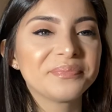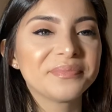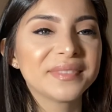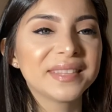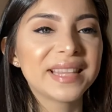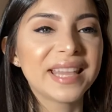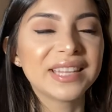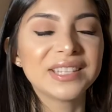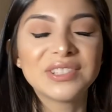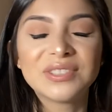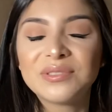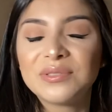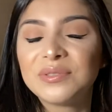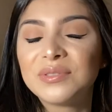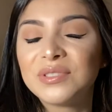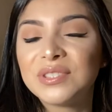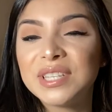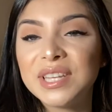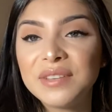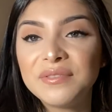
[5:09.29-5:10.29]
like
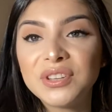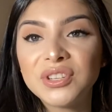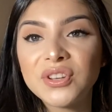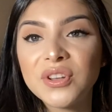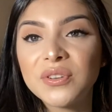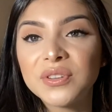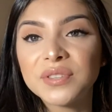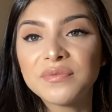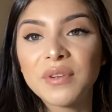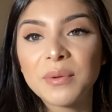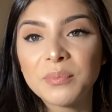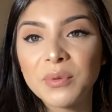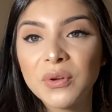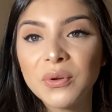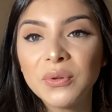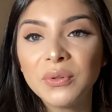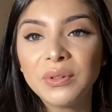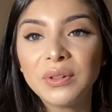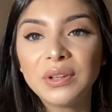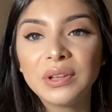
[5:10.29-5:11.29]
TV shows from
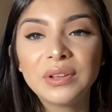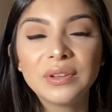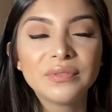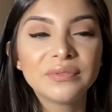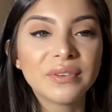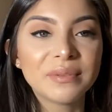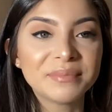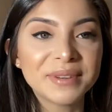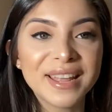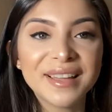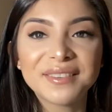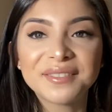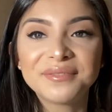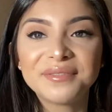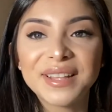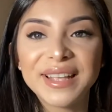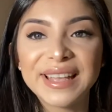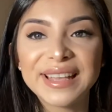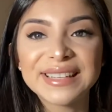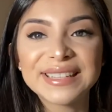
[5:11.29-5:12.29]
Hulu, from
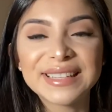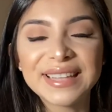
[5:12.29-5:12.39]
Netflix,